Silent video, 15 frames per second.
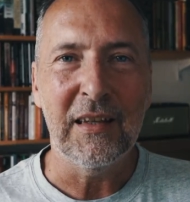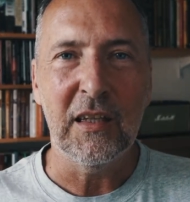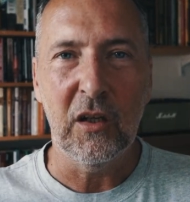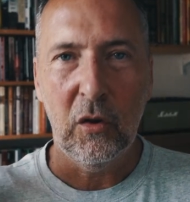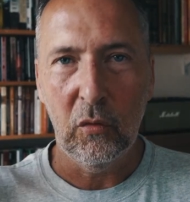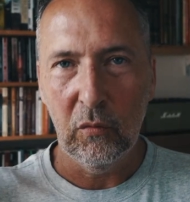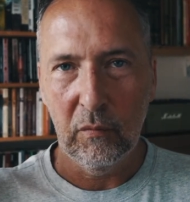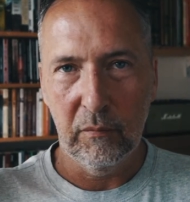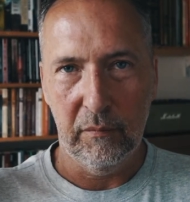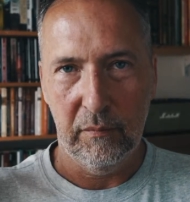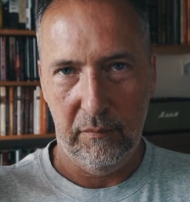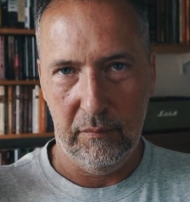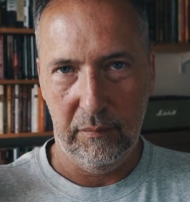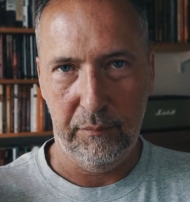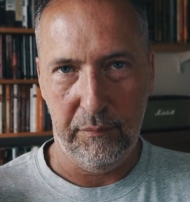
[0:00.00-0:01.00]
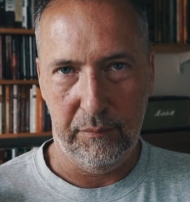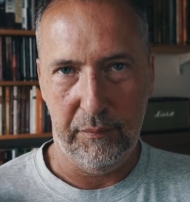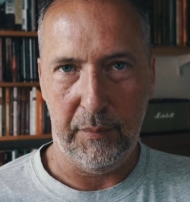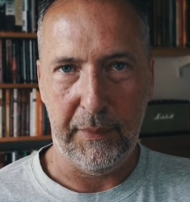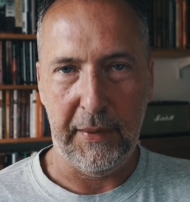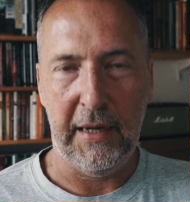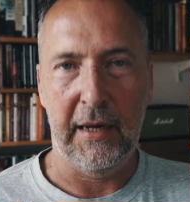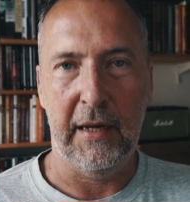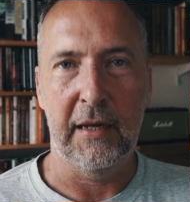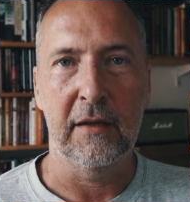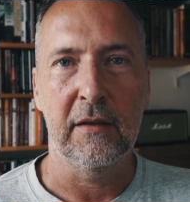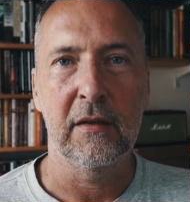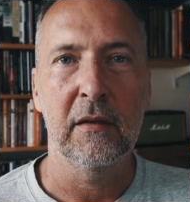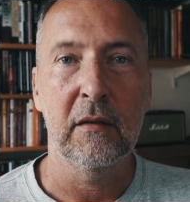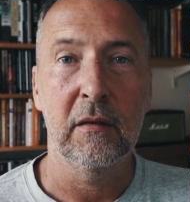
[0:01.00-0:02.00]
you
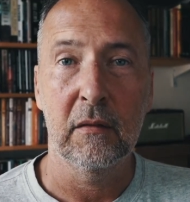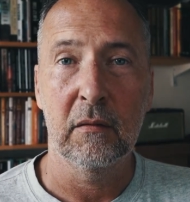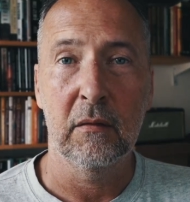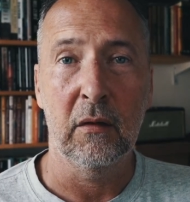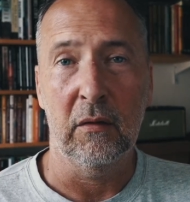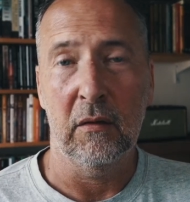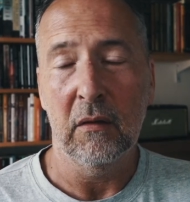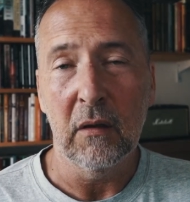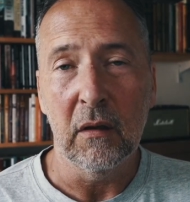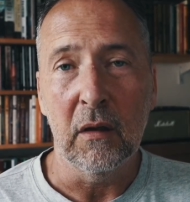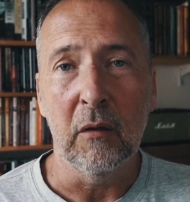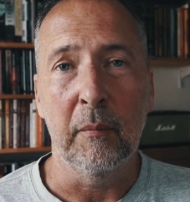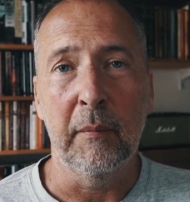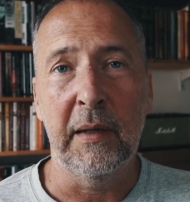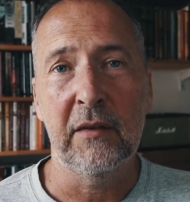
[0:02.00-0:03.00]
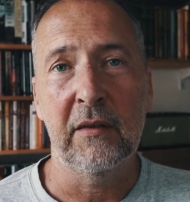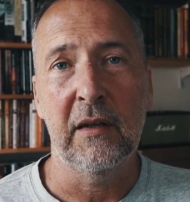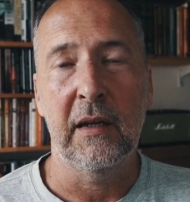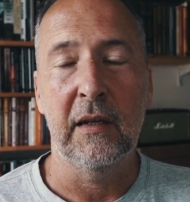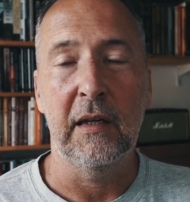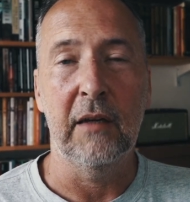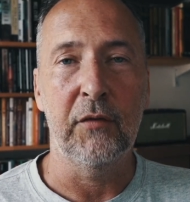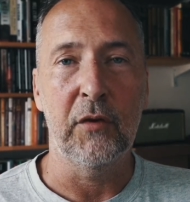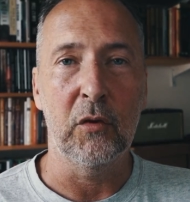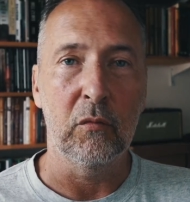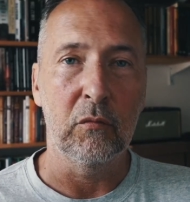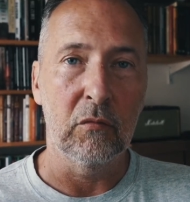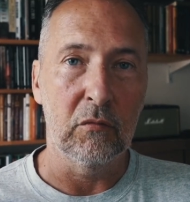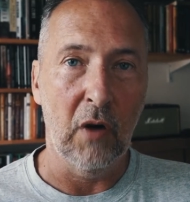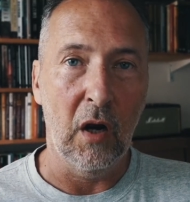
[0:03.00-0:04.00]
prepared not that it'll matter if you
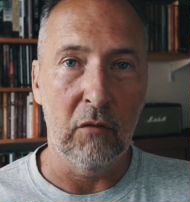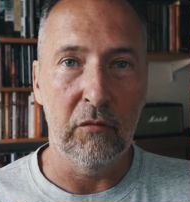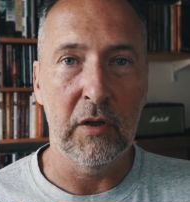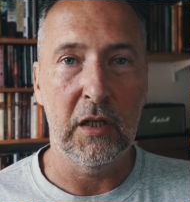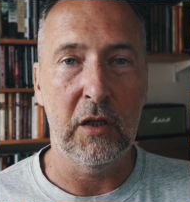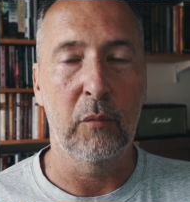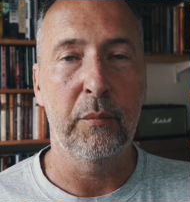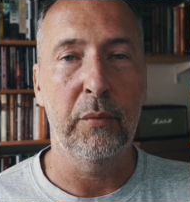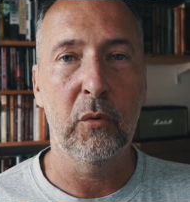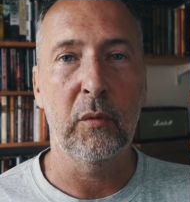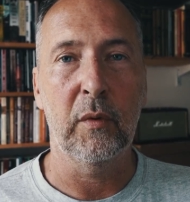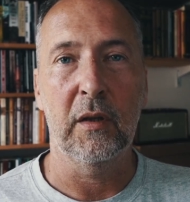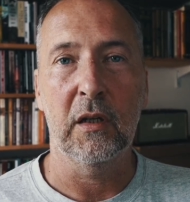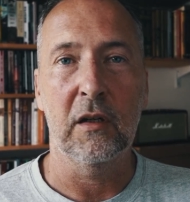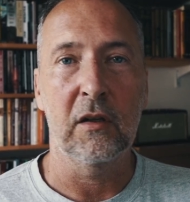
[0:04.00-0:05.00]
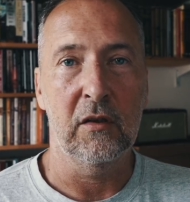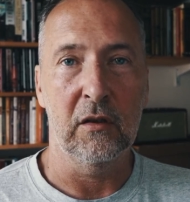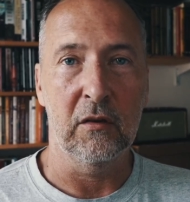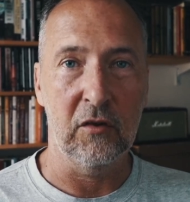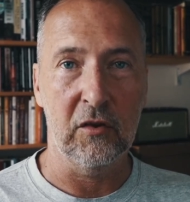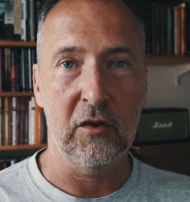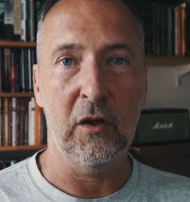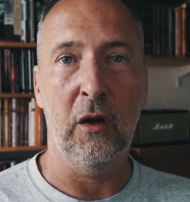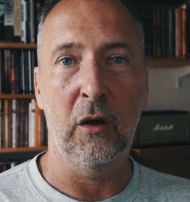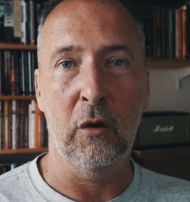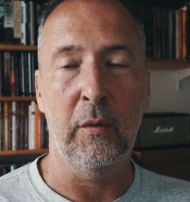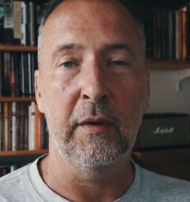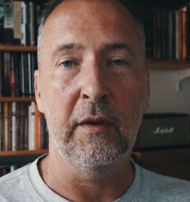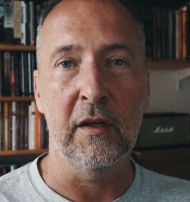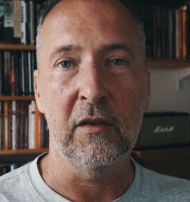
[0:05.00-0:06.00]
are really on board with it because you'll just go along
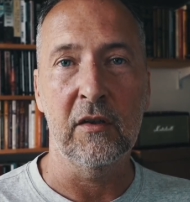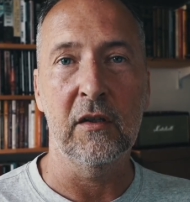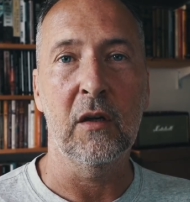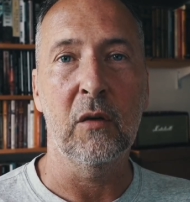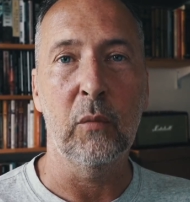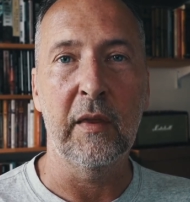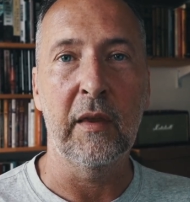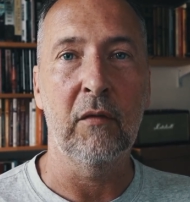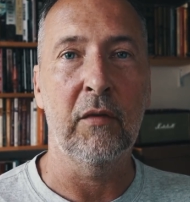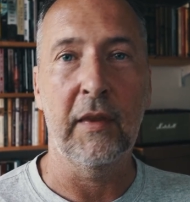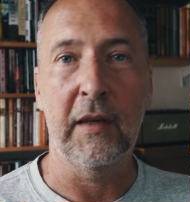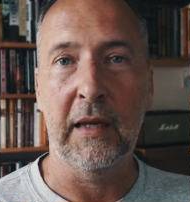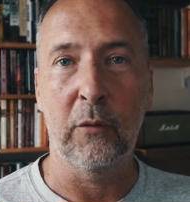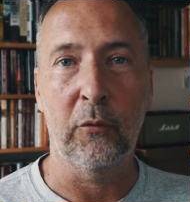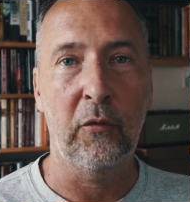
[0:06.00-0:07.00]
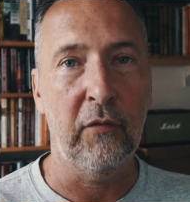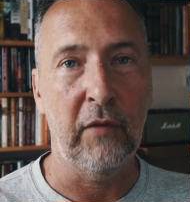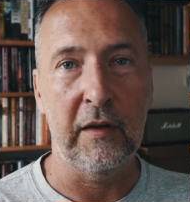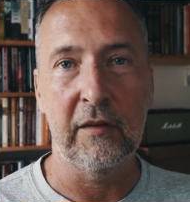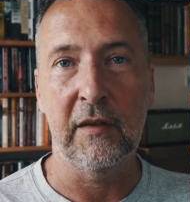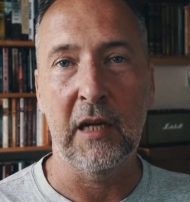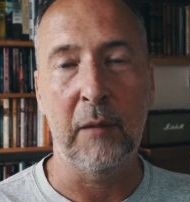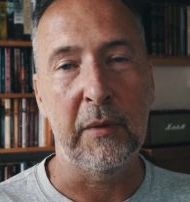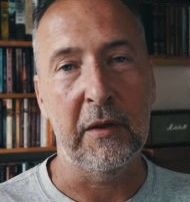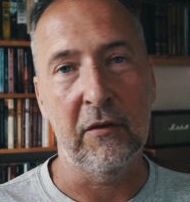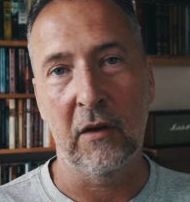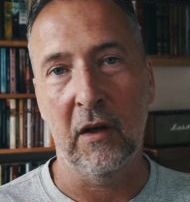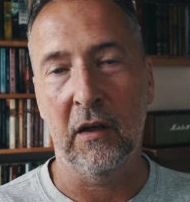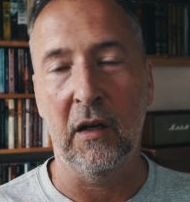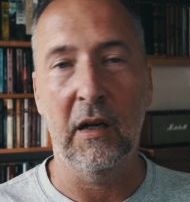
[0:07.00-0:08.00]
with it as you did with everything else face nappies
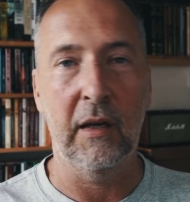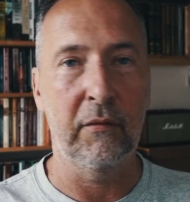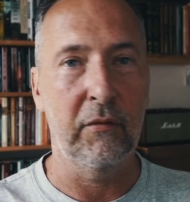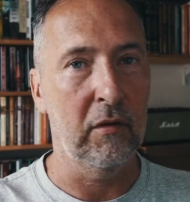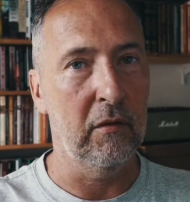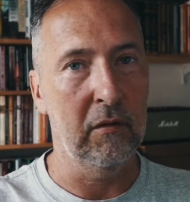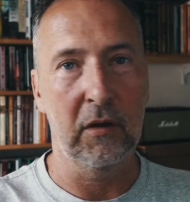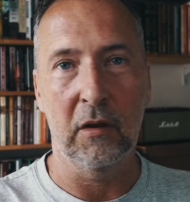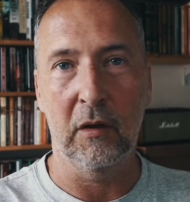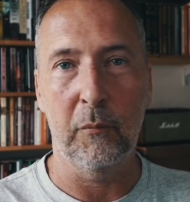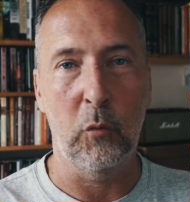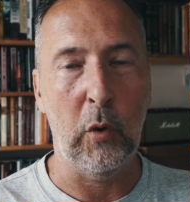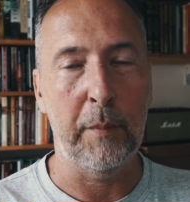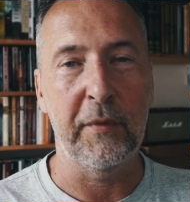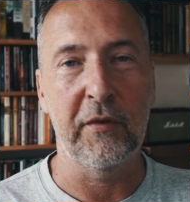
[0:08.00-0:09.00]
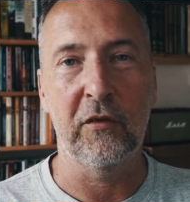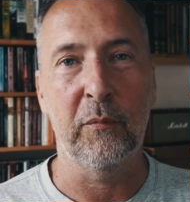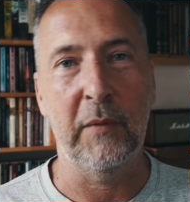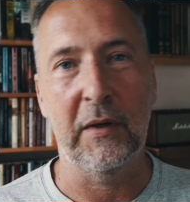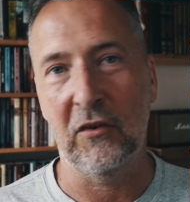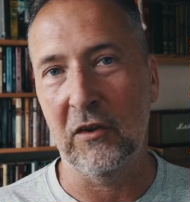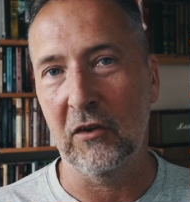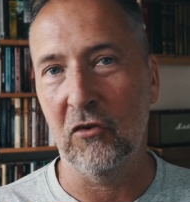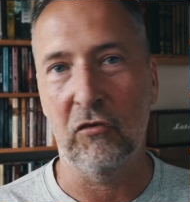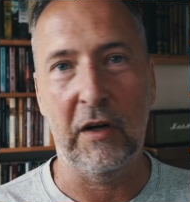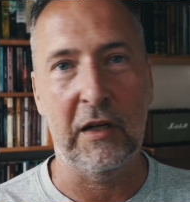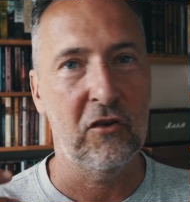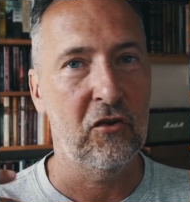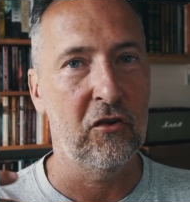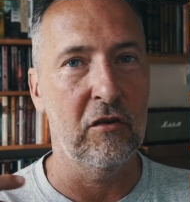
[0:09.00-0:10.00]
9-11 you know weapons of mass
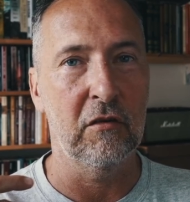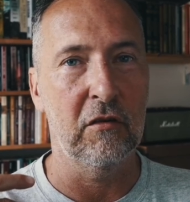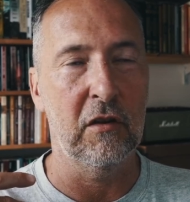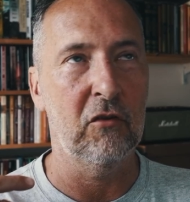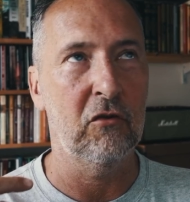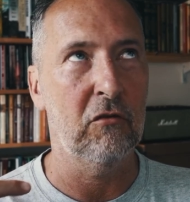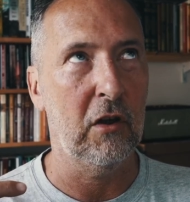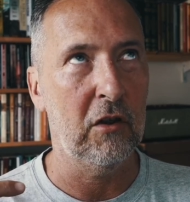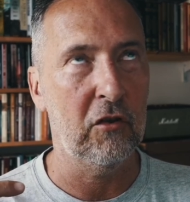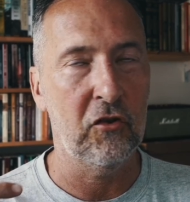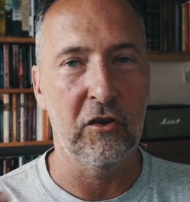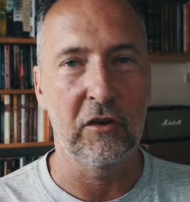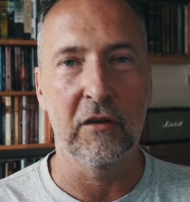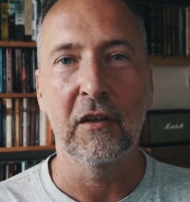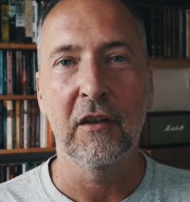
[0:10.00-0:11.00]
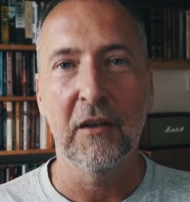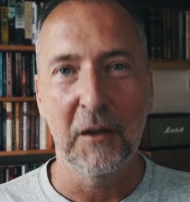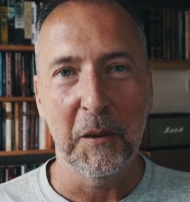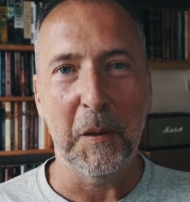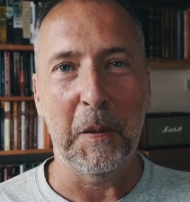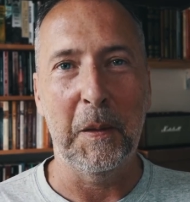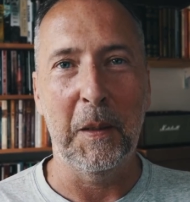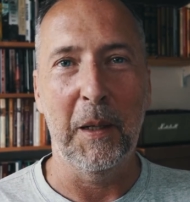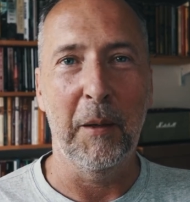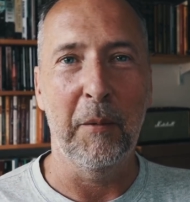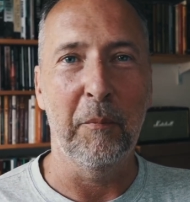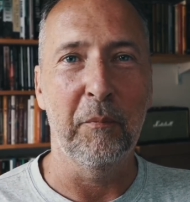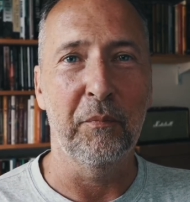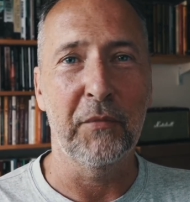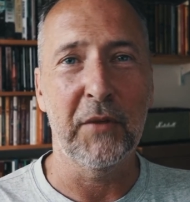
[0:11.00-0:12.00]
distraction destruction
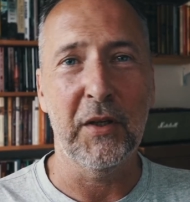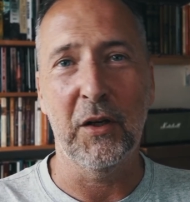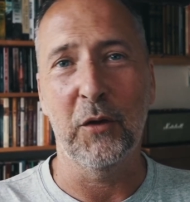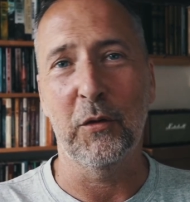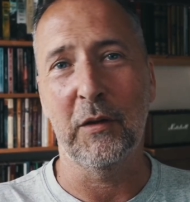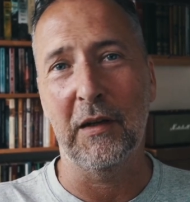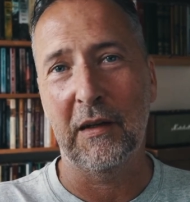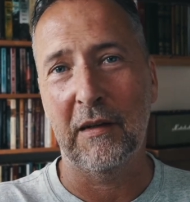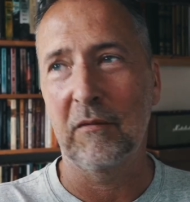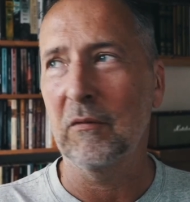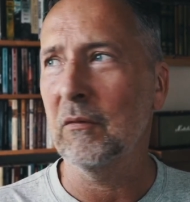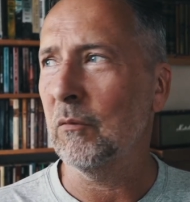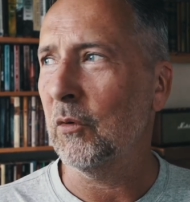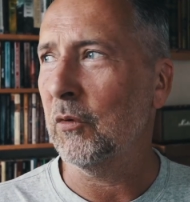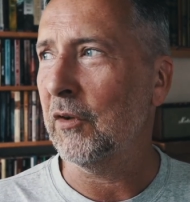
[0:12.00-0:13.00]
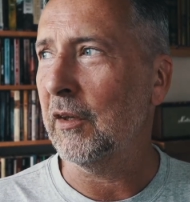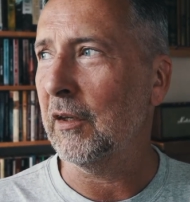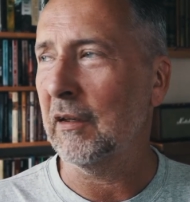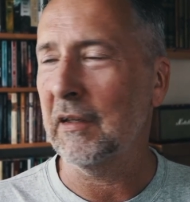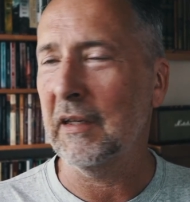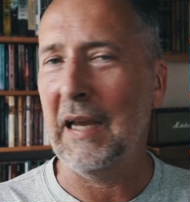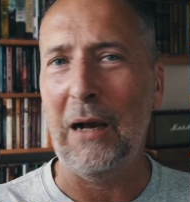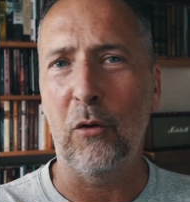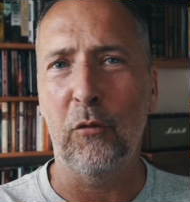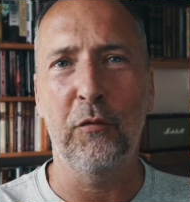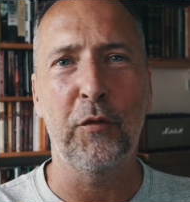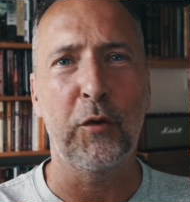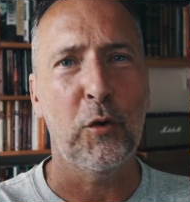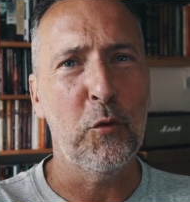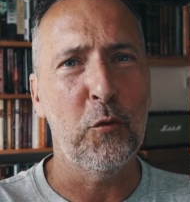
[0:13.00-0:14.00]
um, you know cow
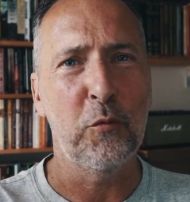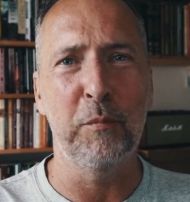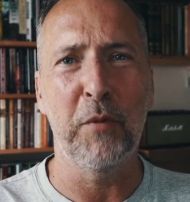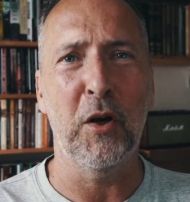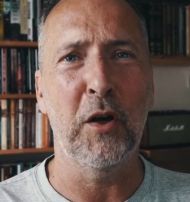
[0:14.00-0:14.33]
flu bird